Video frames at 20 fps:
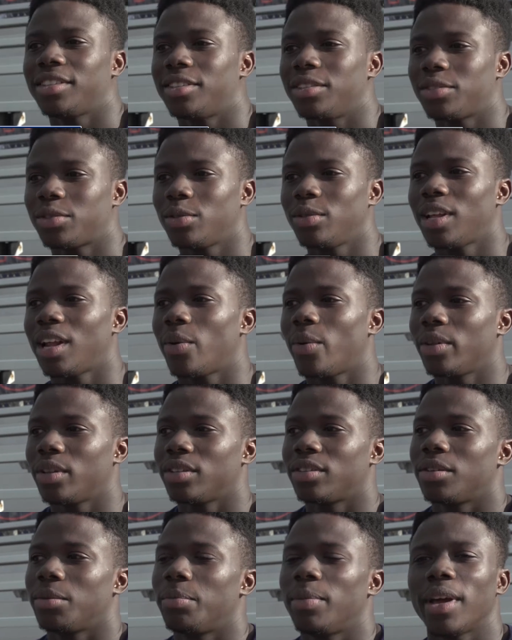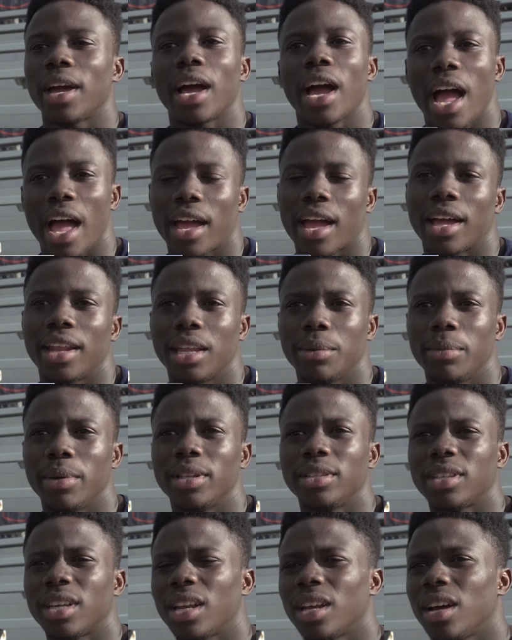The school I went is a big academy
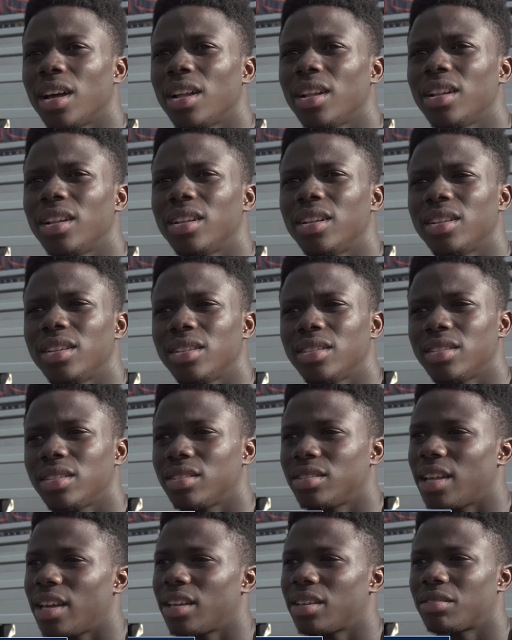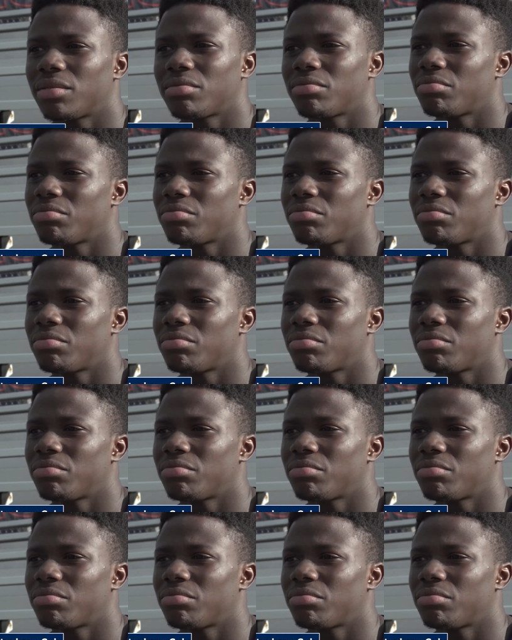in Senegal. So it's like